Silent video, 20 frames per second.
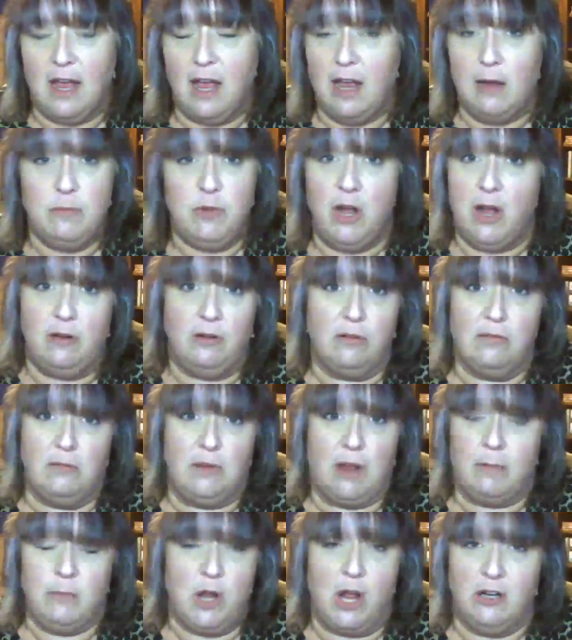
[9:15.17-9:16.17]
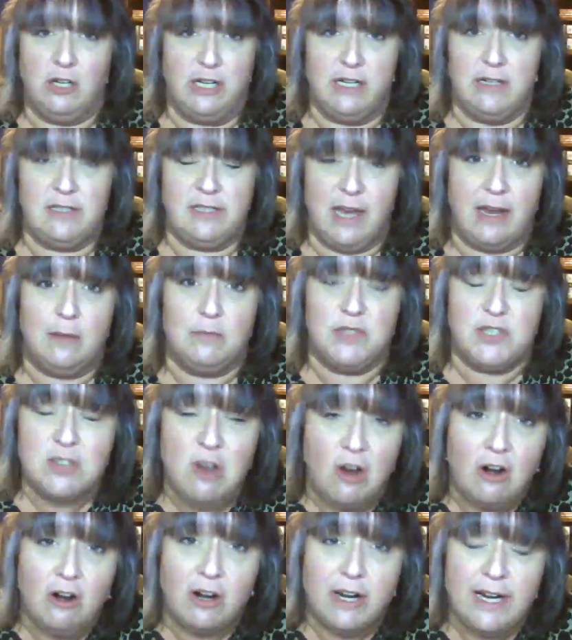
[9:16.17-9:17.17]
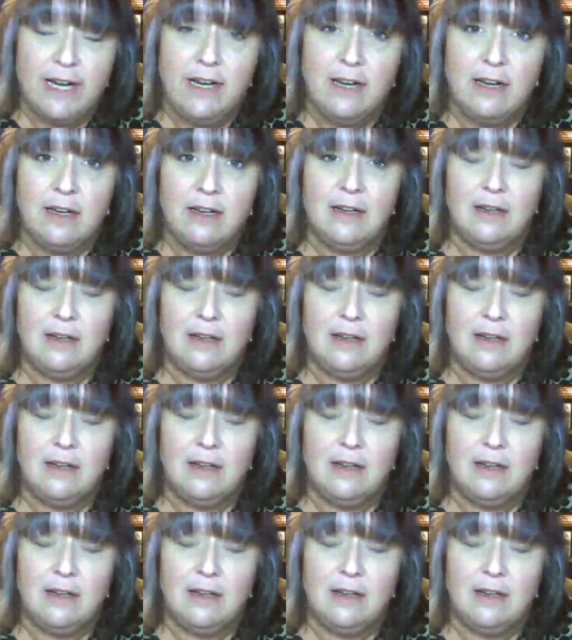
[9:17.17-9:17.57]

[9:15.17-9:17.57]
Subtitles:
I'm not going to say I'm sorry